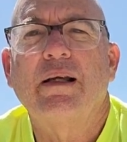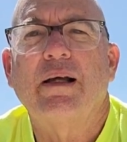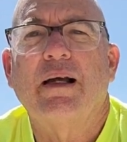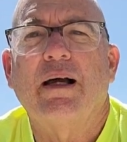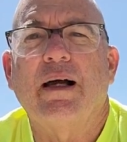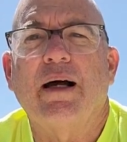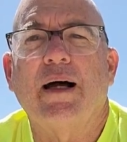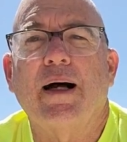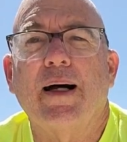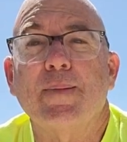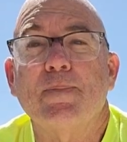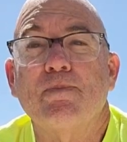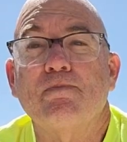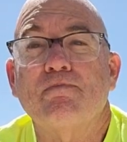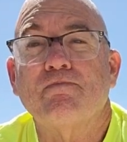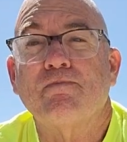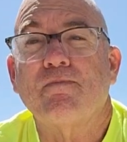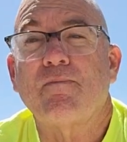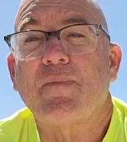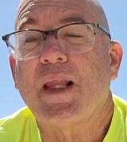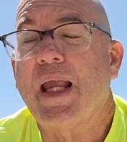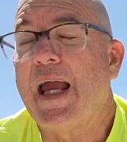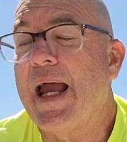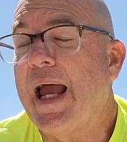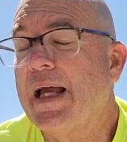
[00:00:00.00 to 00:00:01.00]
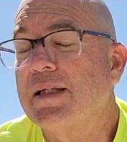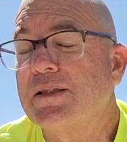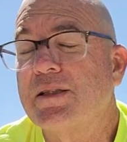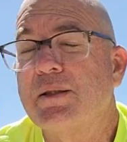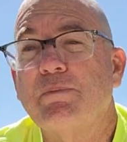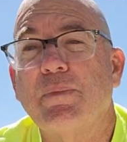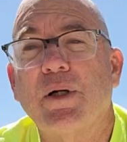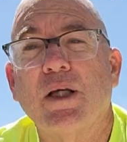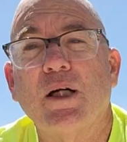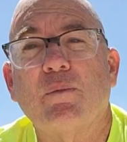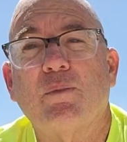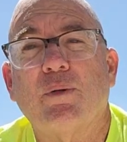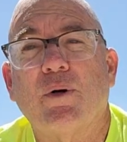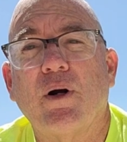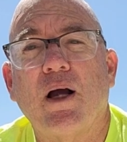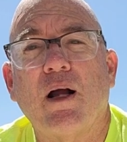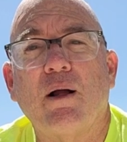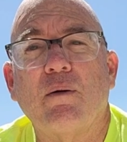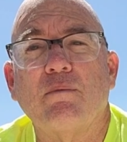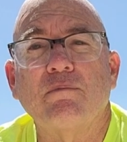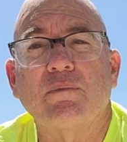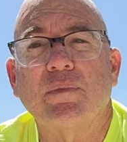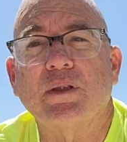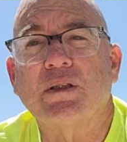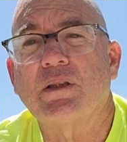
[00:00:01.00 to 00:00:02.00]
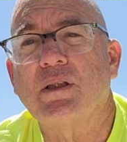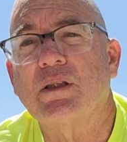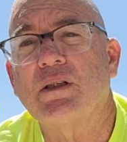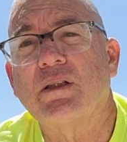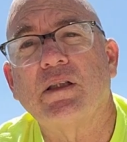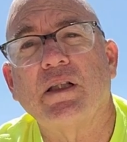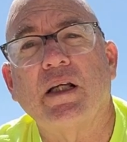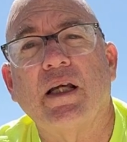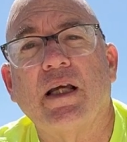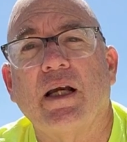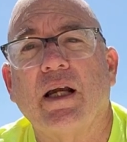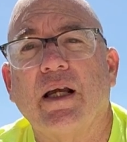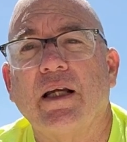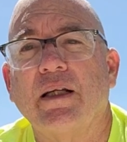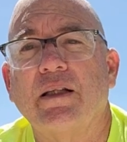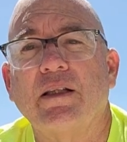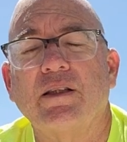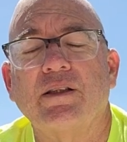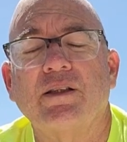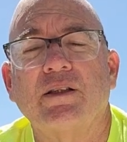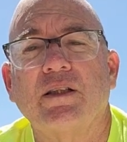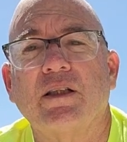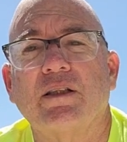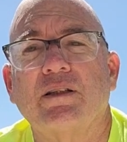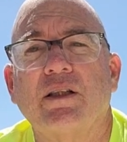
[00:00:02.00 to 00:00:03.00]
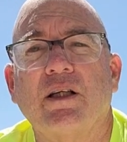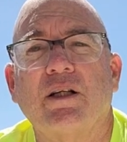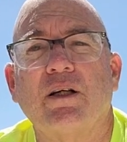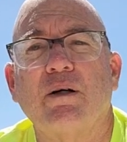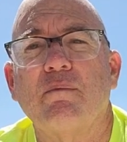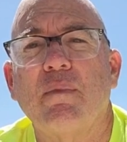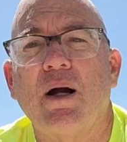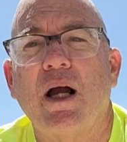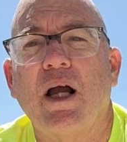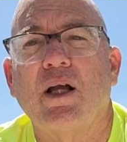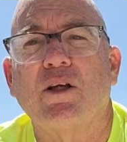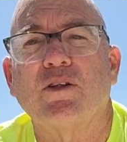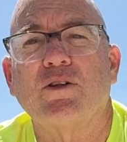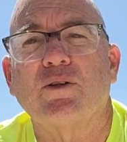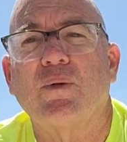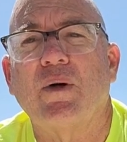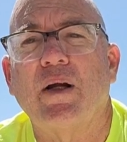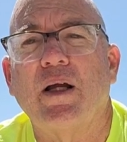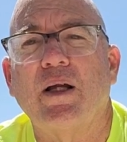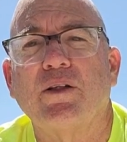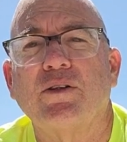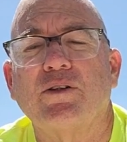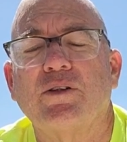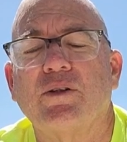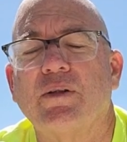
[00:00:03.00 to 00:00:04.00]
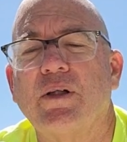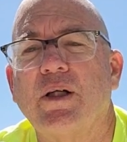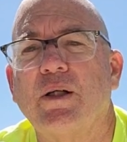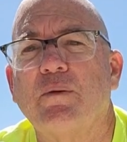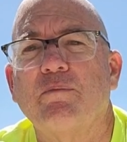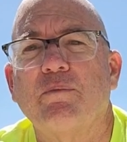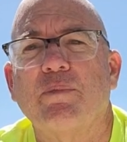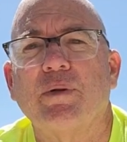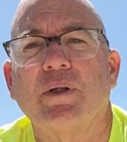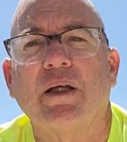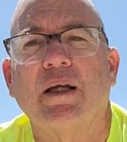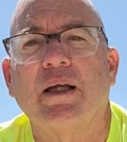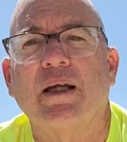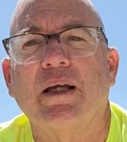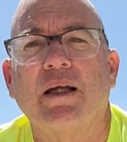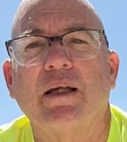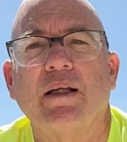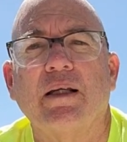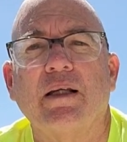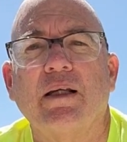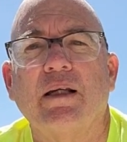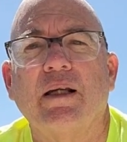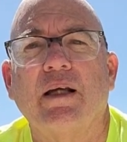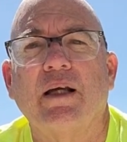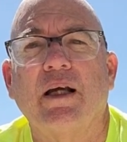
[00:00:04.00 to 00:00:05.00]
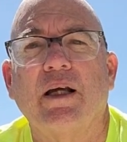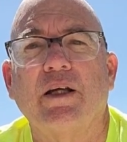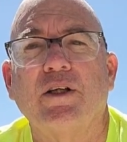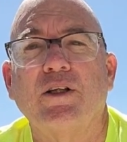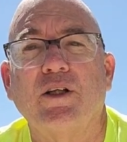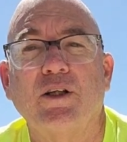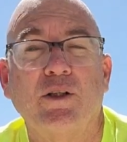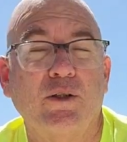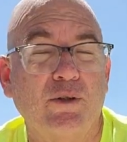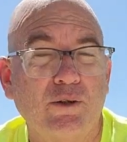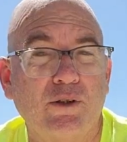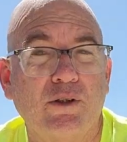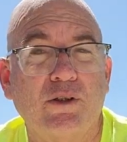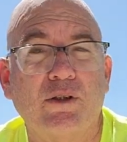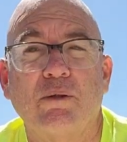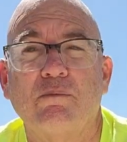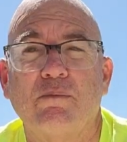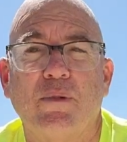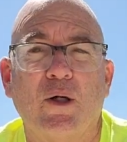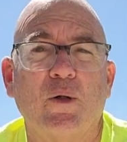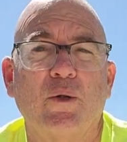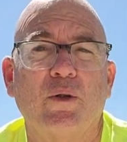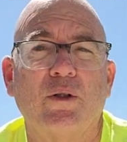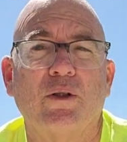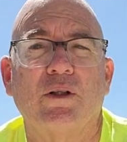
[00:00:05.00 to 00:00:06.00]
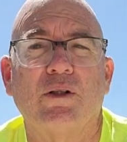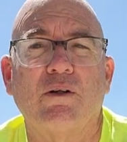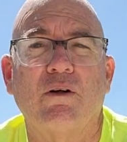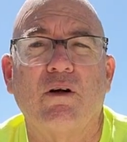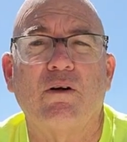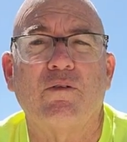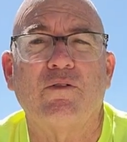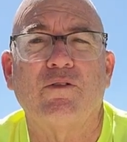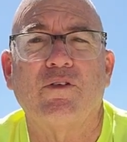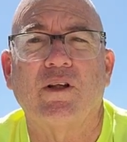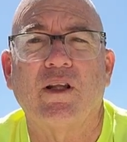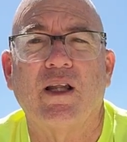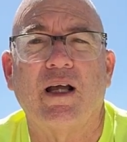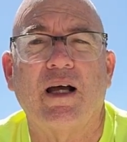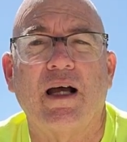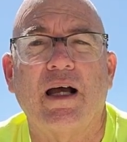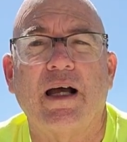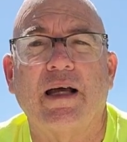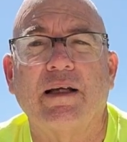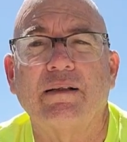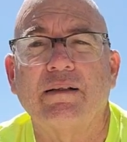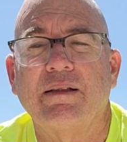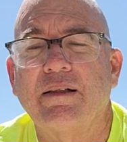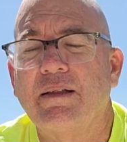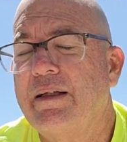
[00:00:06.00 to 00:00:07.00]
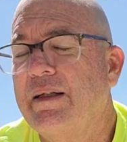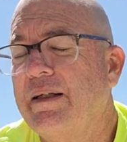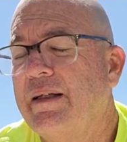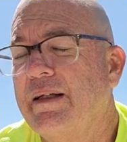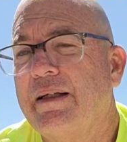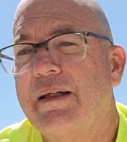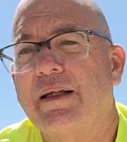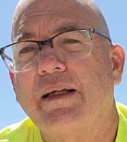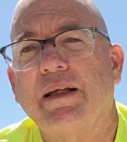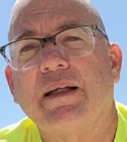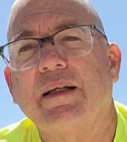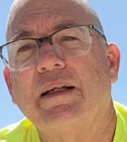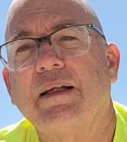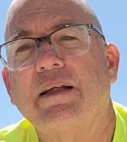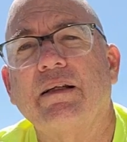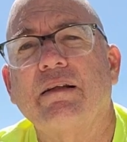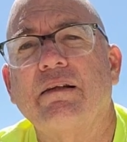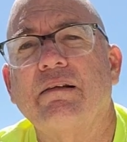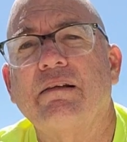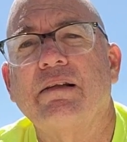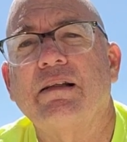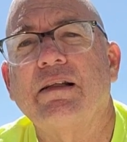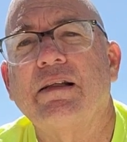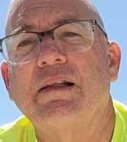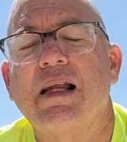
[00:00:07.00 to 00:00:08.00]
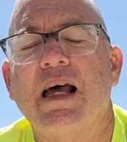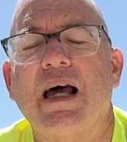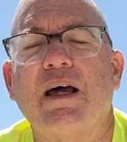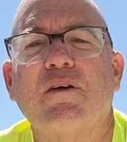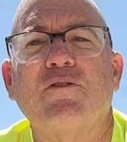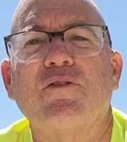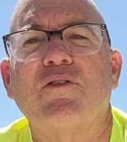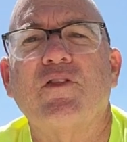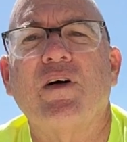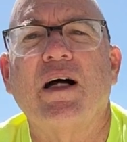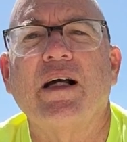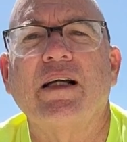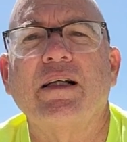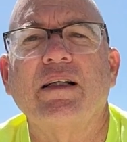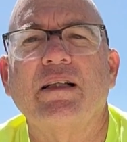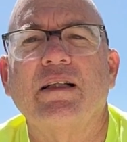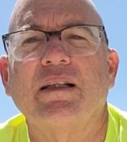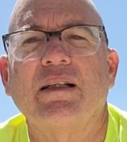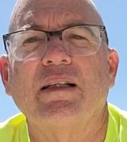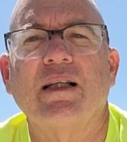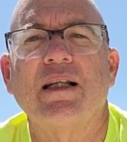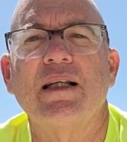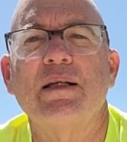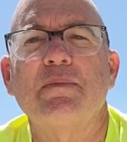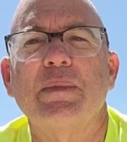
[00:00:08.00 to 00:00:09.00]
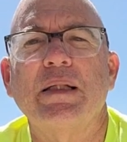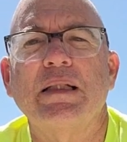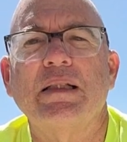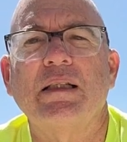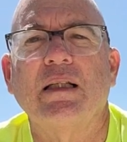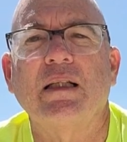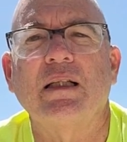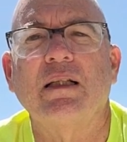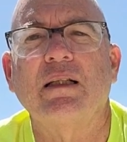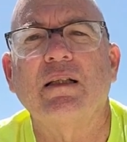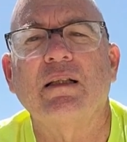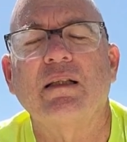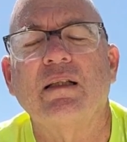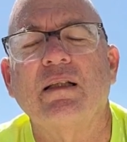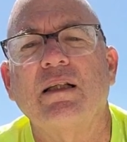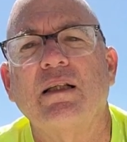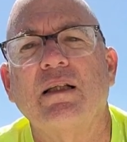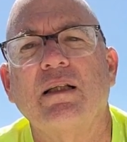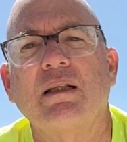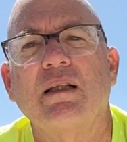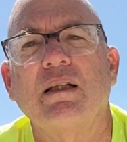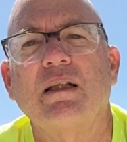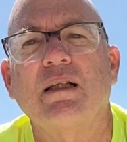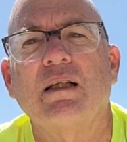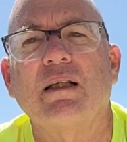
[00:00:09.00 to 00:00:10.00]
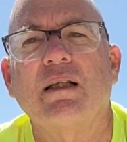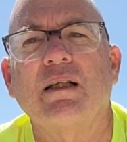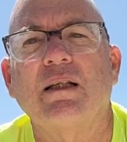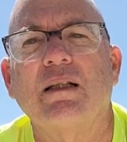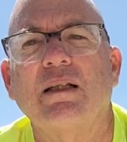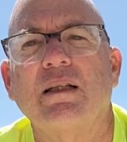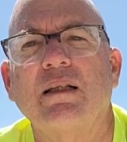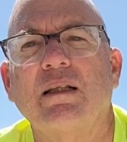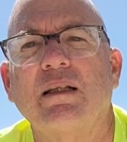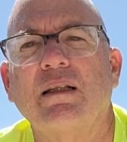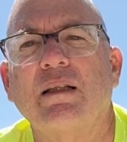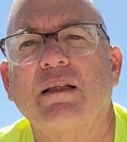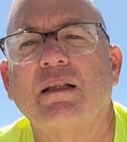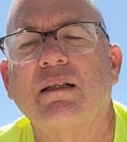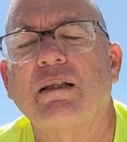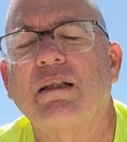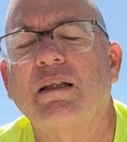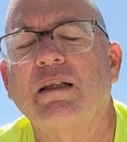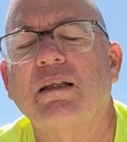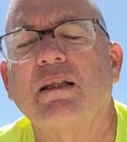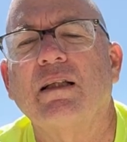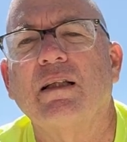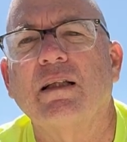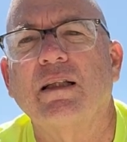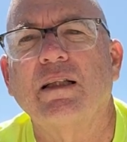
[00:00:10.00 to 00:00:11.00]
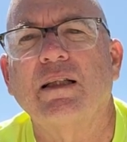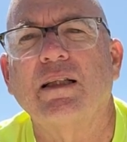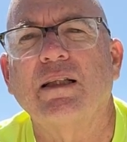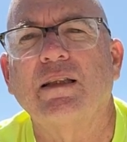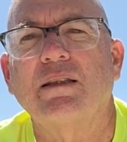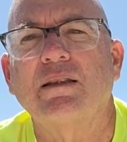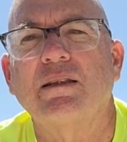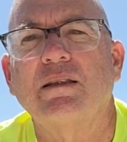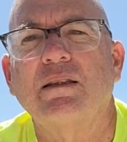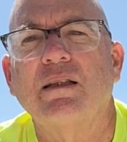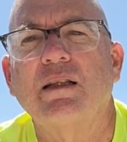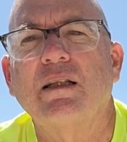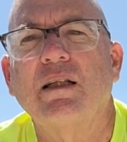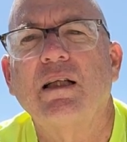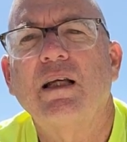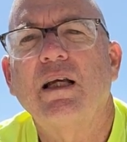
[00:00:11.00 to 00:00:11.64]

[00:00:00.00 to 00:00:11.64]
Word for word: Um, hasn't been a problem. As I said, I did 600 miles round trip and uh, used the motor an awful lot and it did not find it limiting in, uh, in, in, the least.